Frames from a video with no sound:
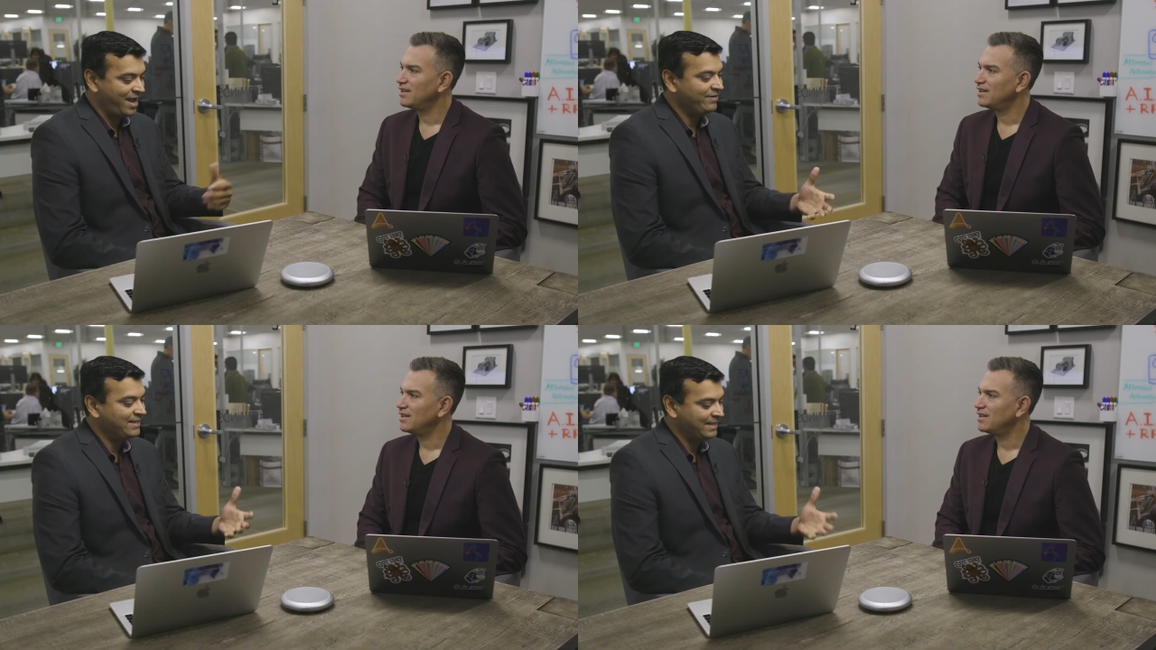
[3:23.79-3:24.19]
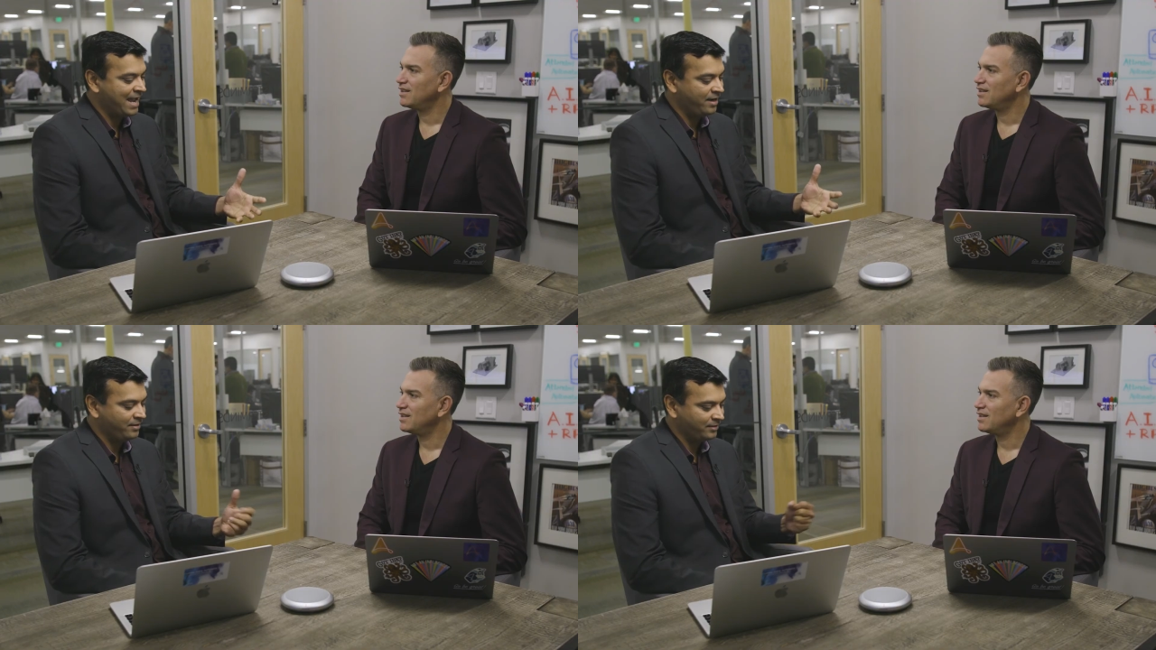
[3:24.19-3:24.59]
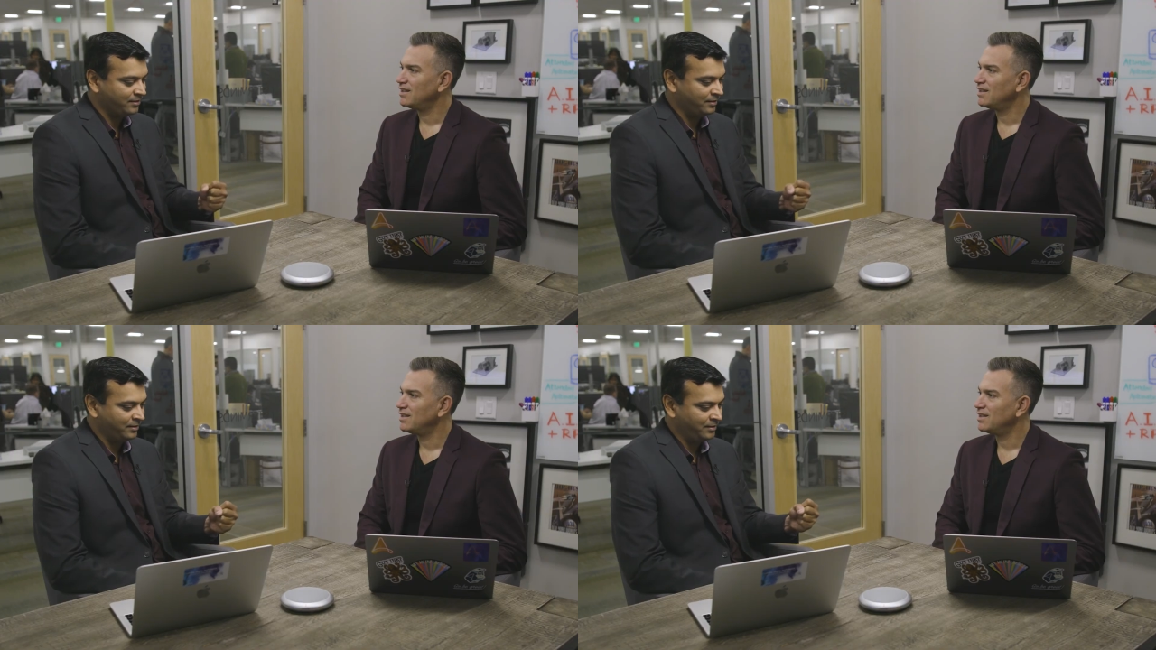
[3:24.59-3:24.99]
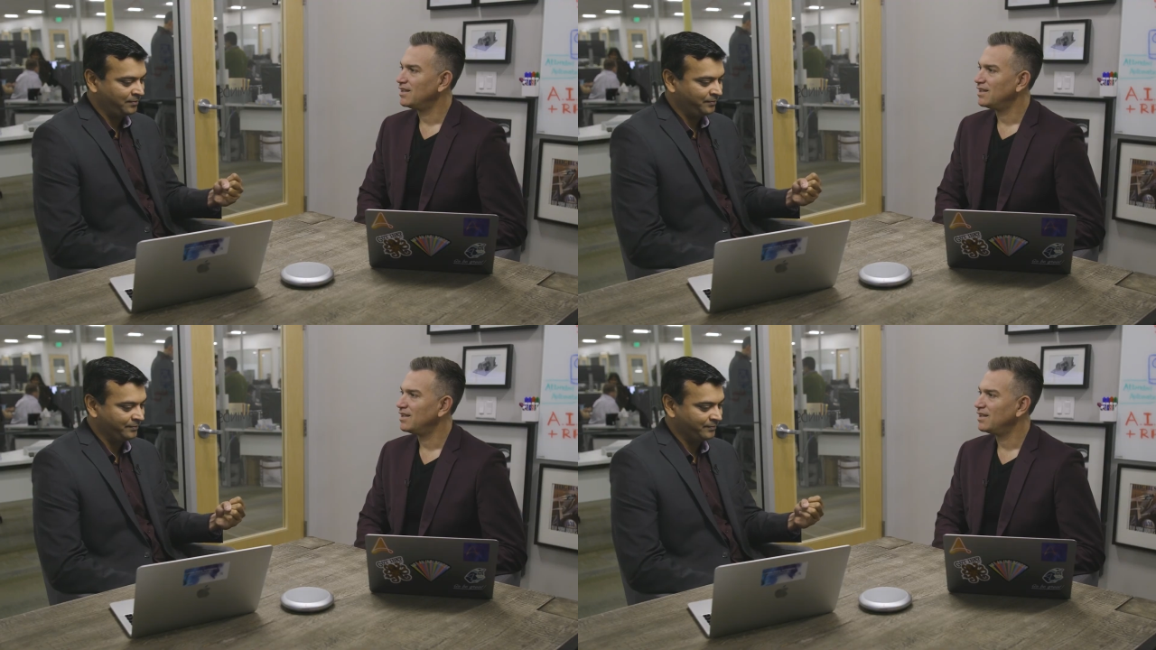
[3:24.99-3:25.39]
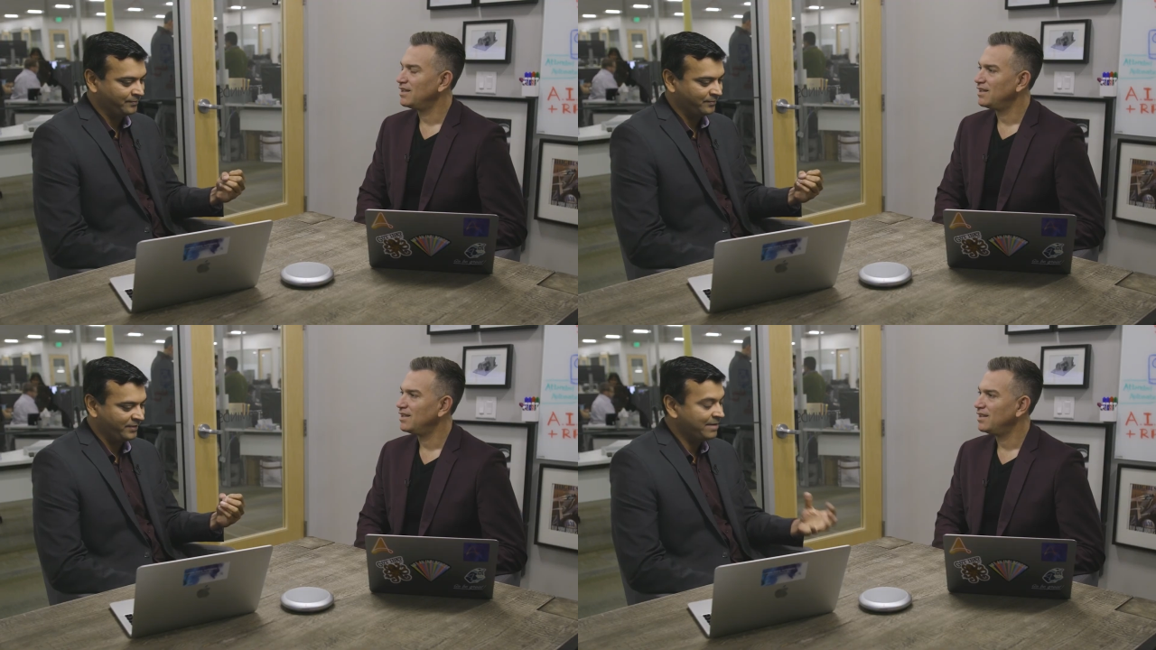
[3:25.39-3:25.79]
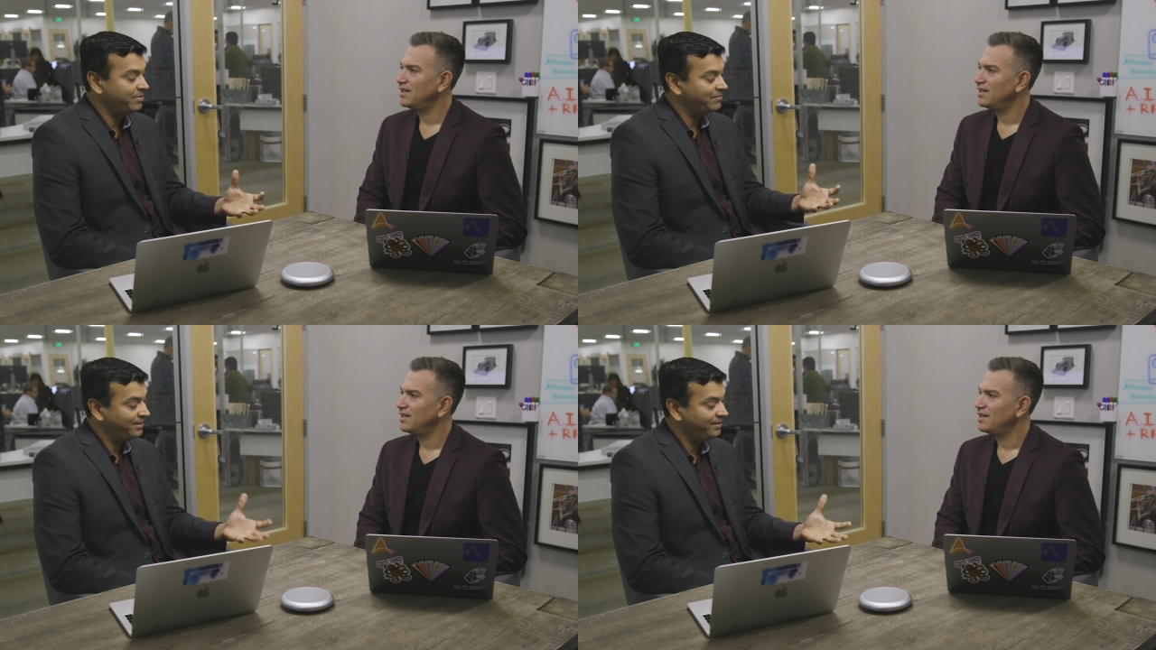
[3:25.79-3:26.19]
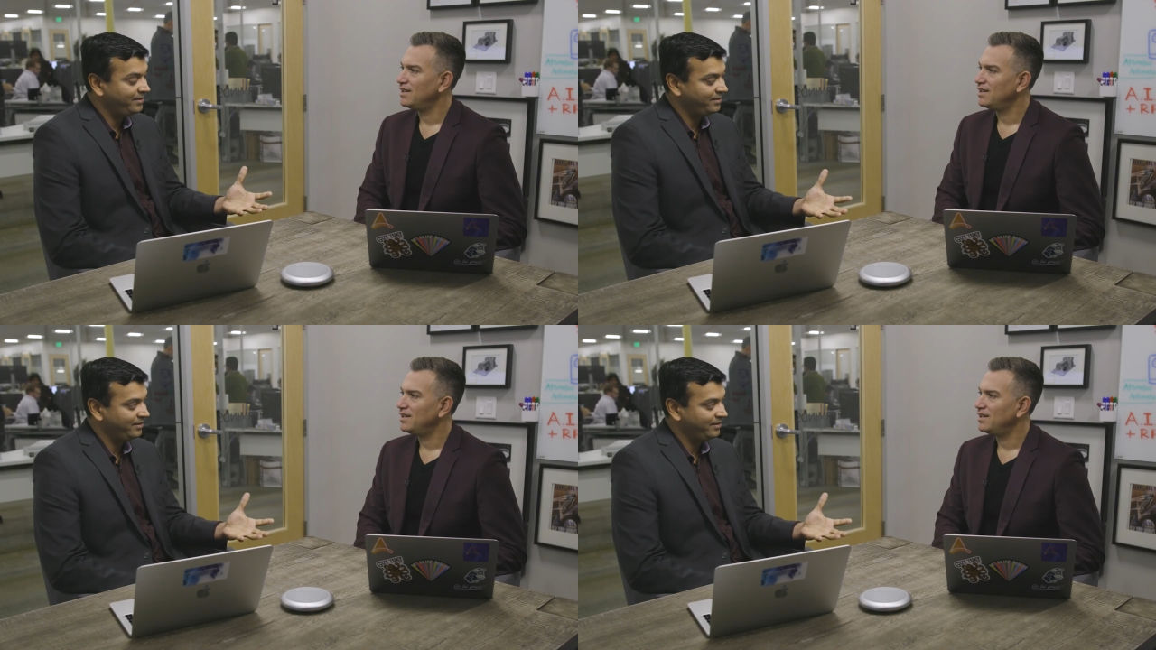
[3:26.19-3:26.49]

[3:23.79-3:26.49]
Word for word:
Speaker 1: having that um, capability